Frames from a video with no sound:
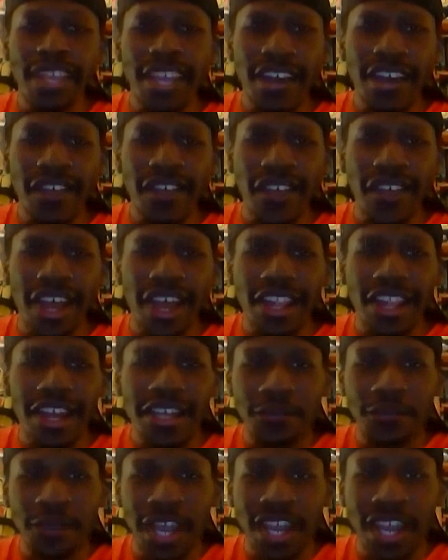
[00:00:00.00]
If I
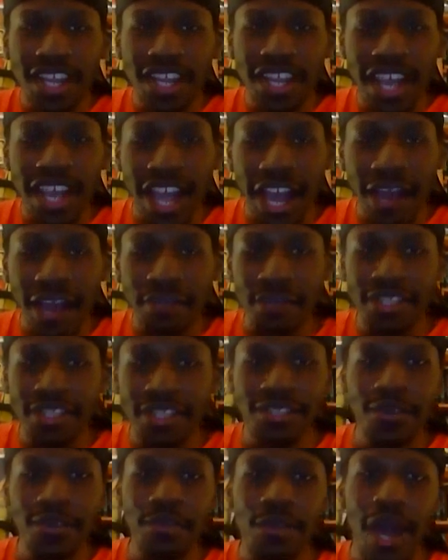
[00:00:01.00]
lost weight, I'd be
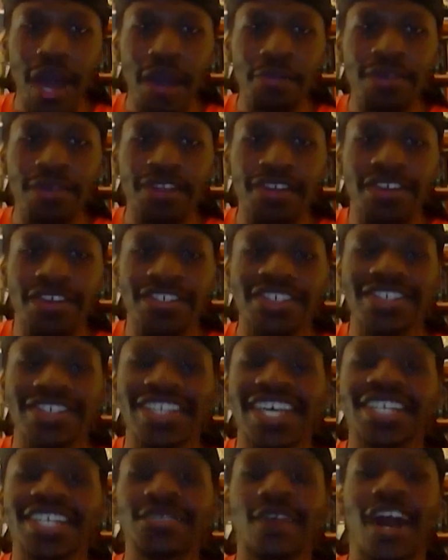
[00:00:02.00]
too popular. So
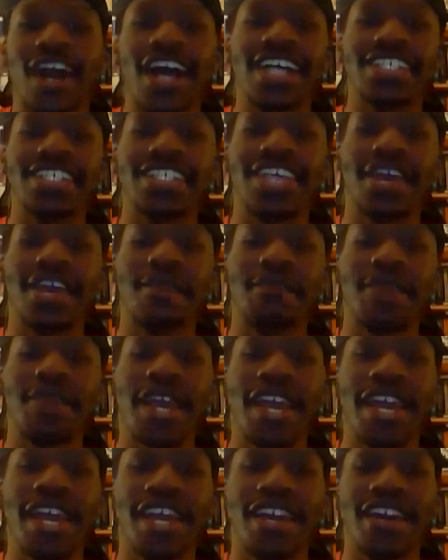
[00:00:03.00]
that's why I stay
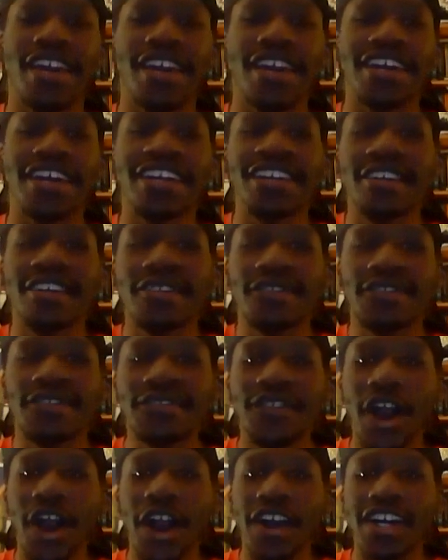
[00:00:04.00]
big.
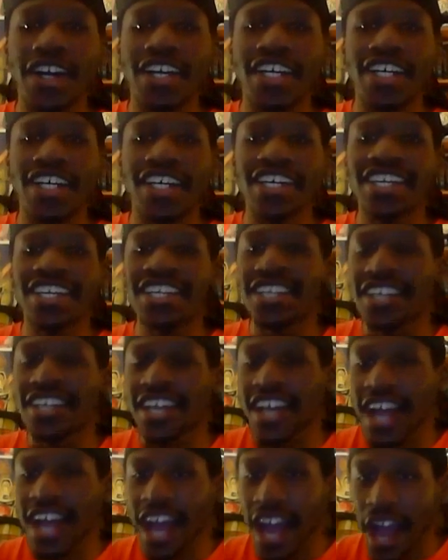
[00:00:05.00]
Funk.
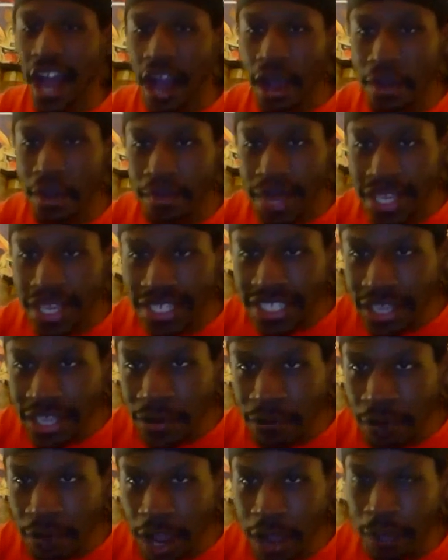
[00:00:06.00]
I may
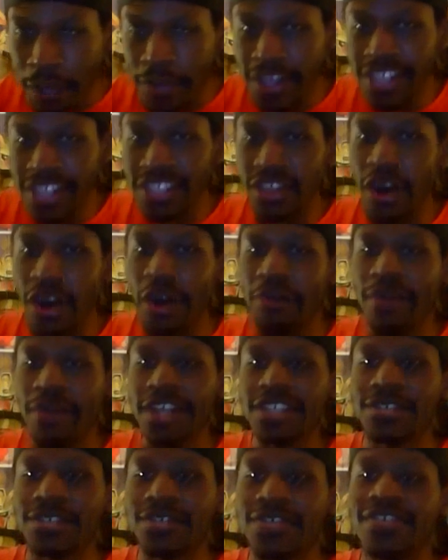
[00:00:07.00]
seem round, but it's all
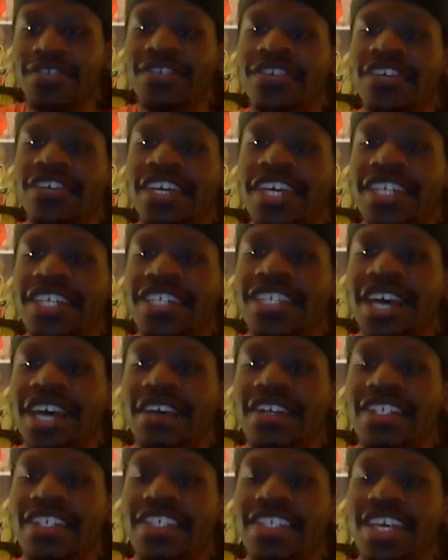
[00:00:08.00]
muscle. It's
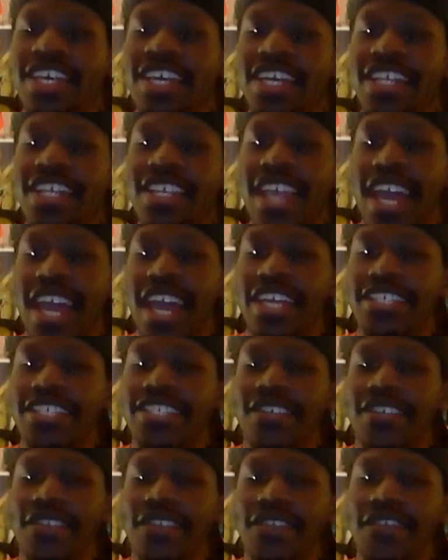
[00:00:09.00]
time to sing and
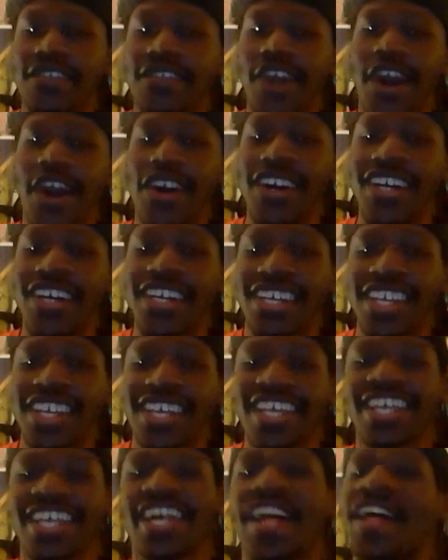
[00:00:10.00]
dance. Funk.
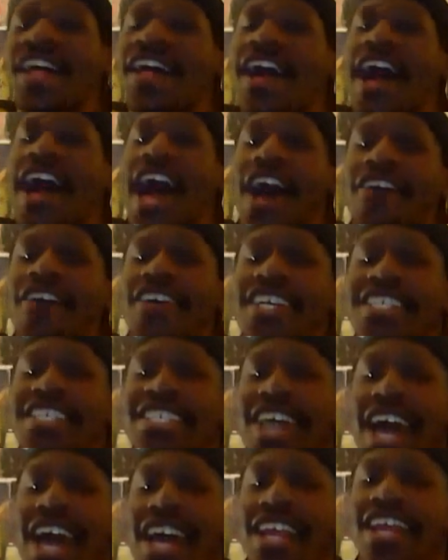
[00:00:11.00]
How
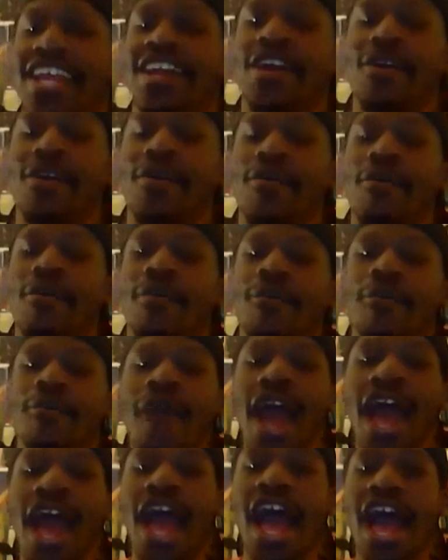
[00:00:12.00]
exciting.
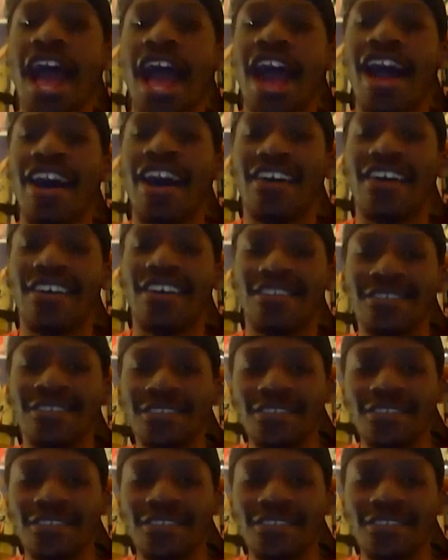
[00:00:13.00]
Wow.